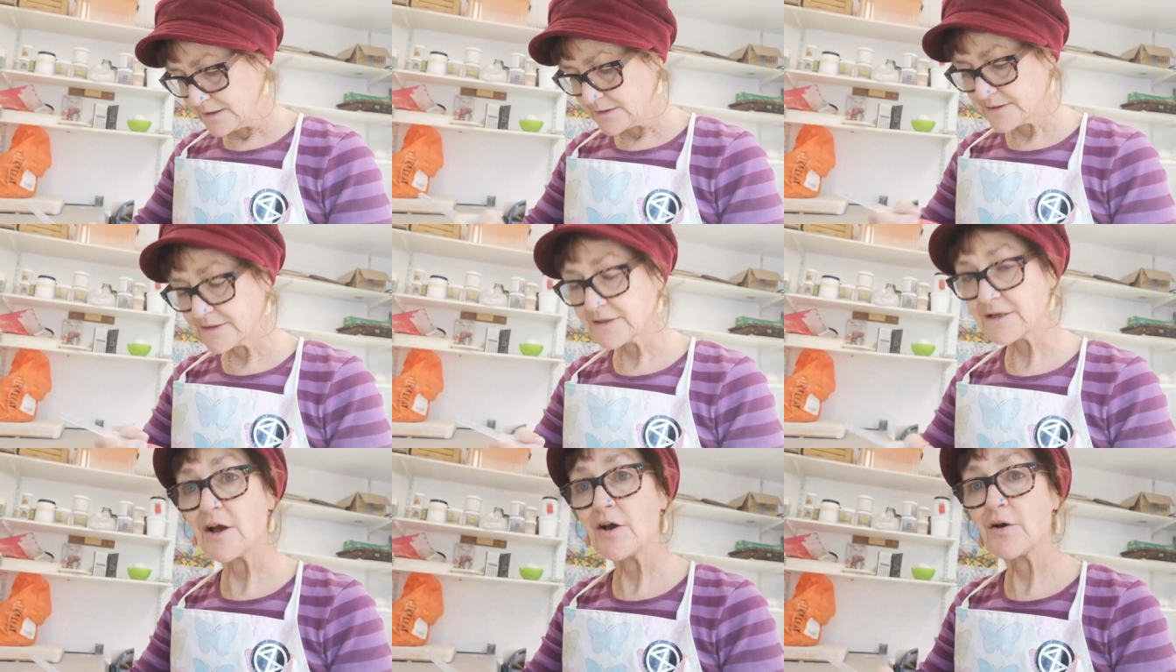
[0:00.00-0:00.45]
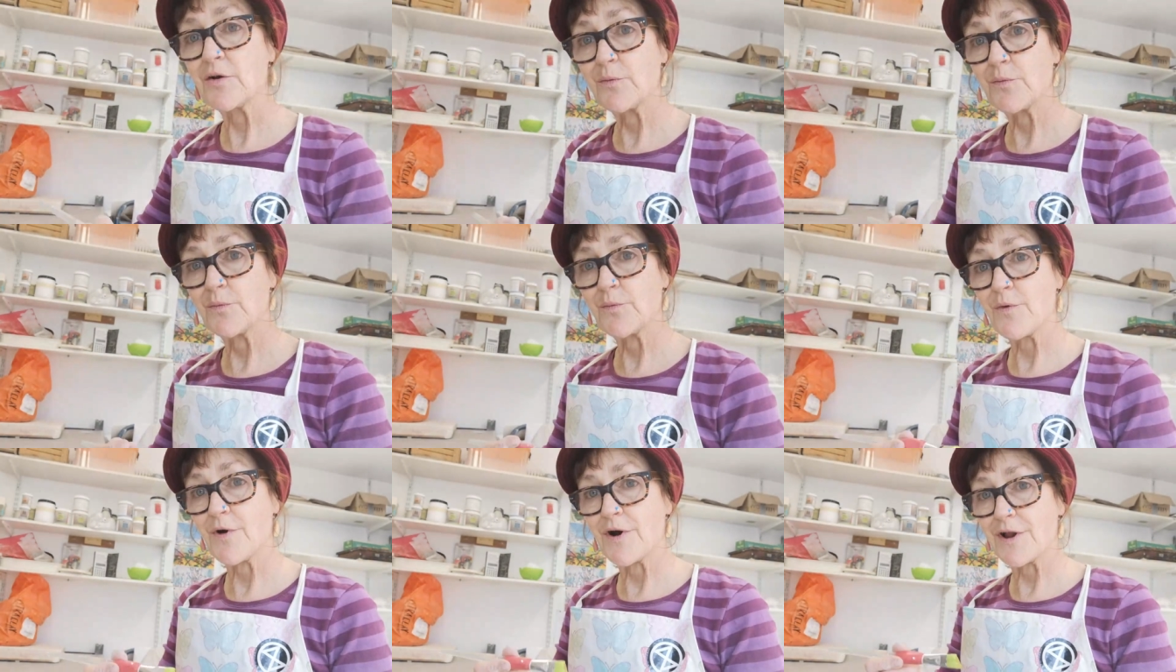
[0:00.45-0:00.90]

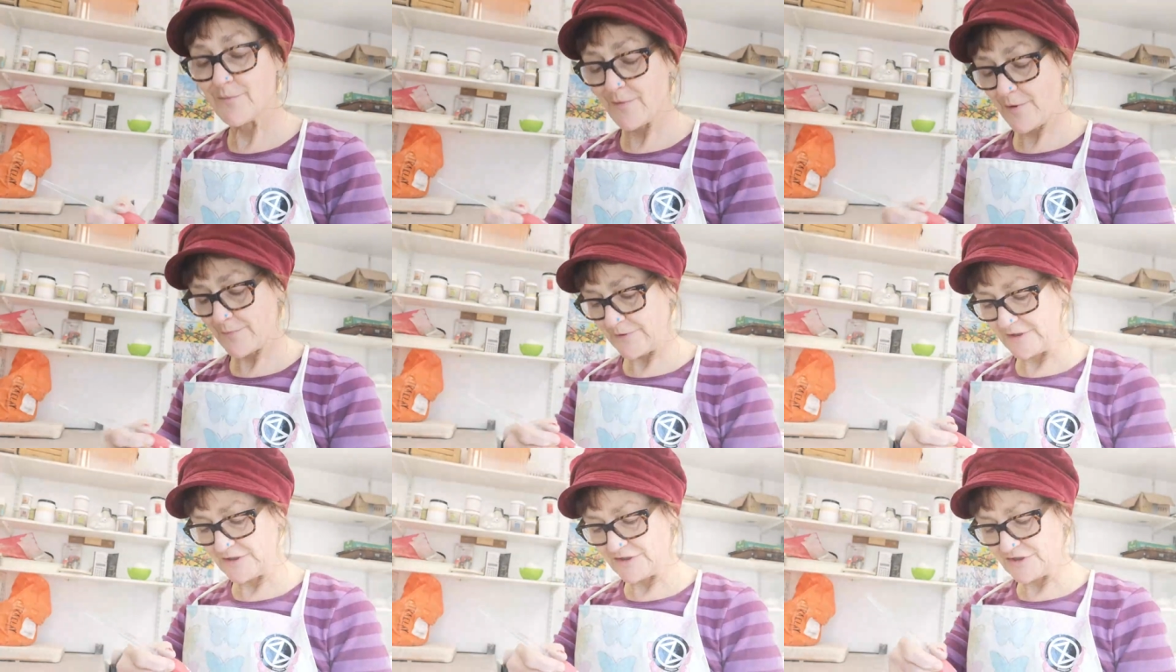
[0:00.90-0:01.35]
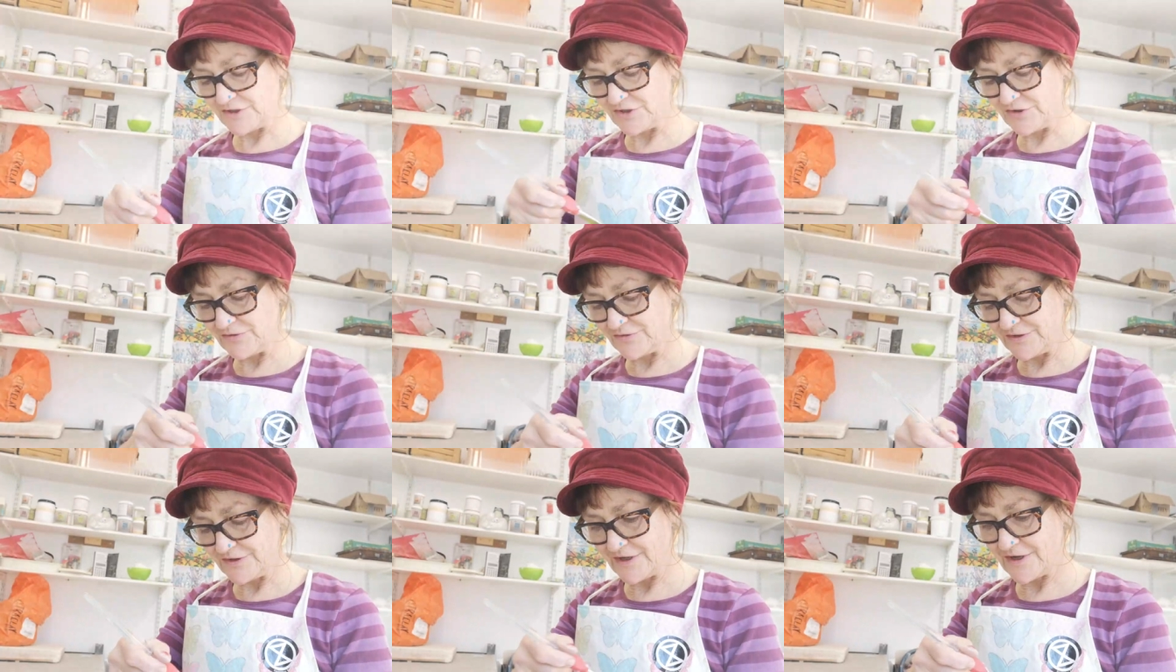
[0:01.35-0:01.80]
So while I'm up in the
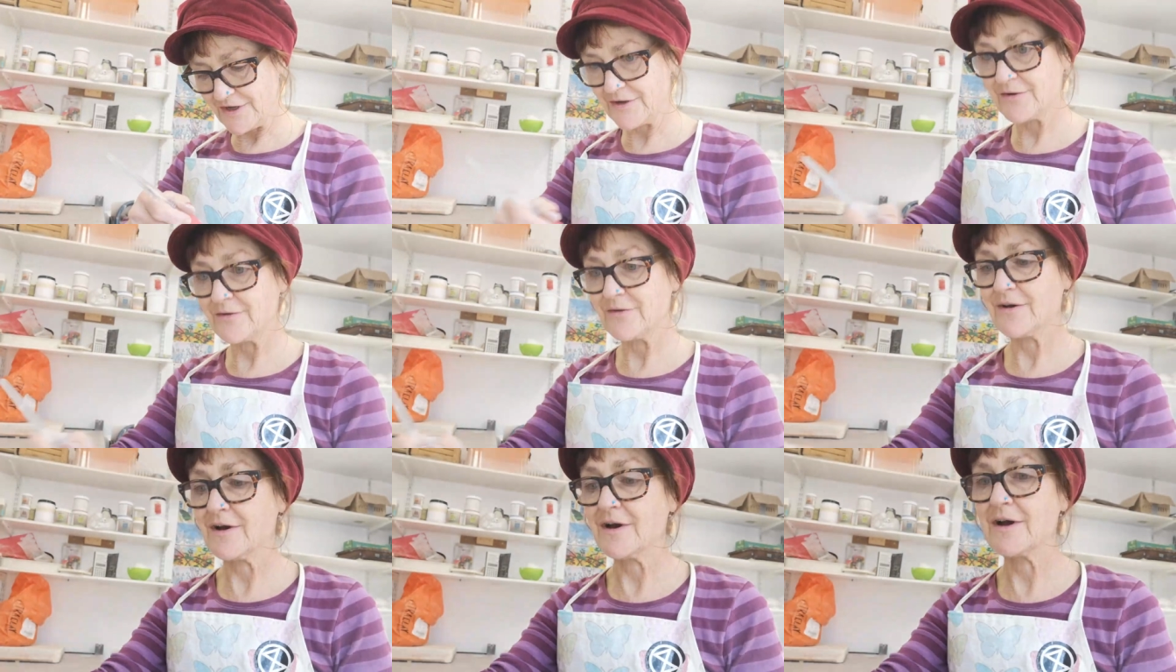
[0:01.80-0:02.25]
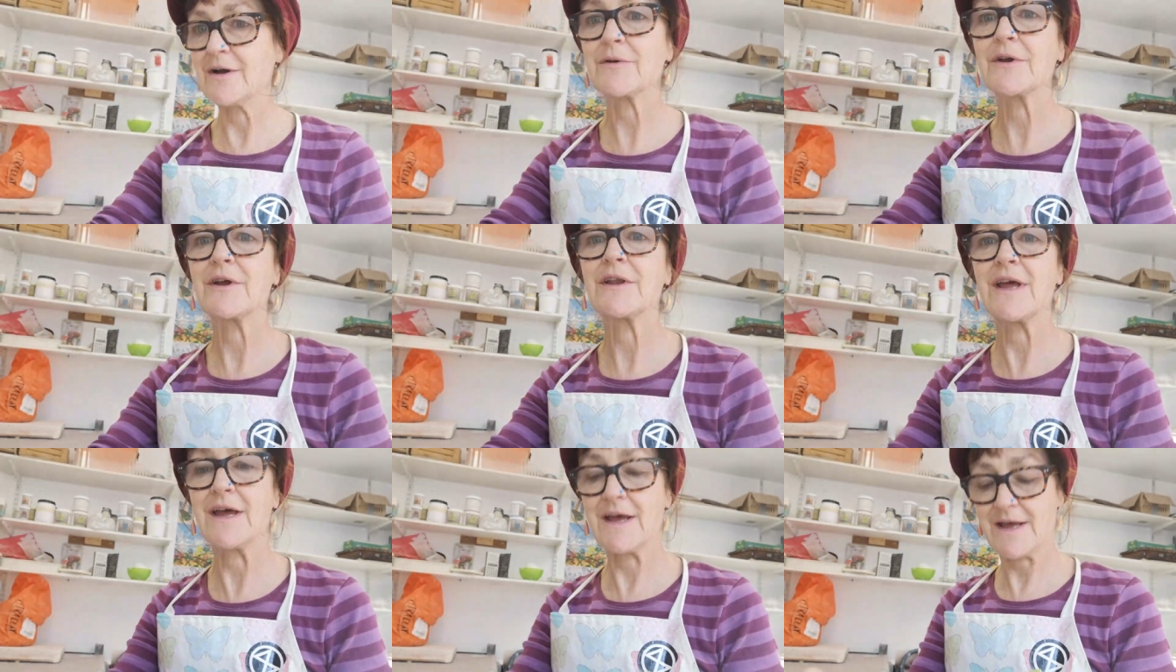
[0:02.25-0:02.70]
studio,
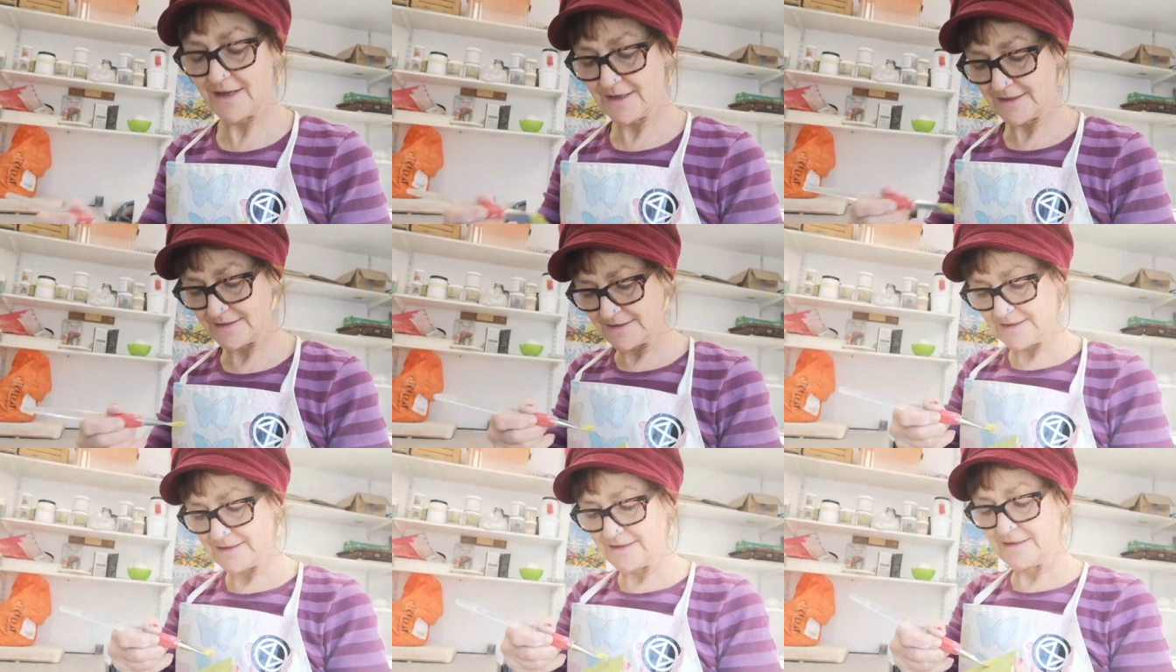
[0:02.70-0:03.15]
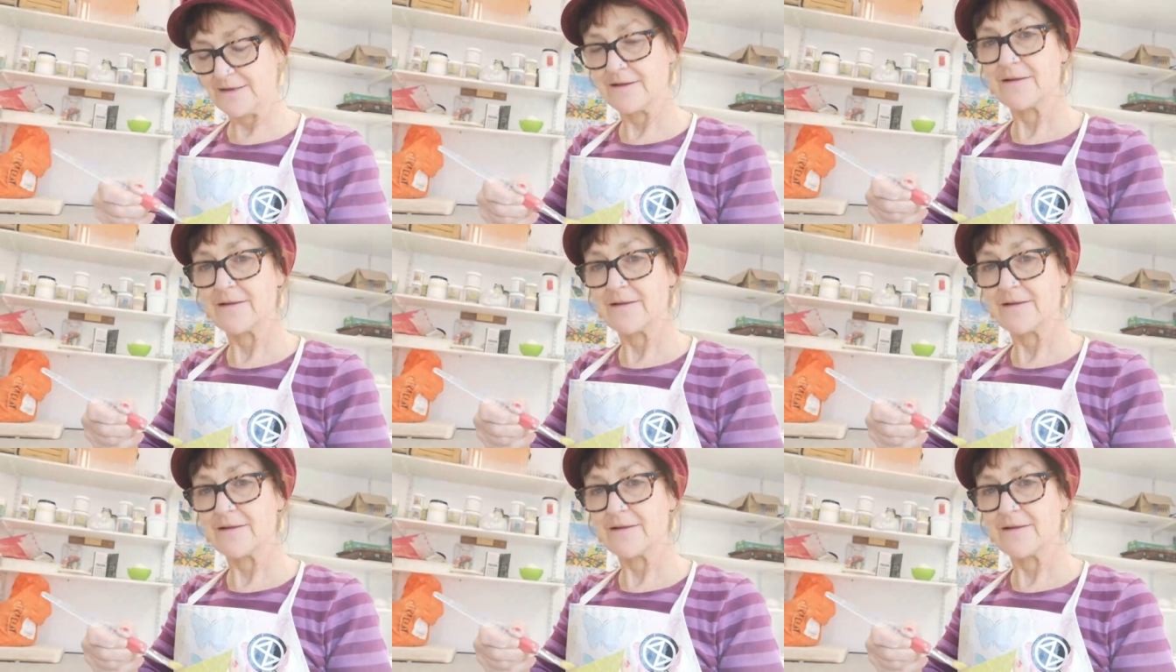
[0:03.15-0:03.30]
I'm going to add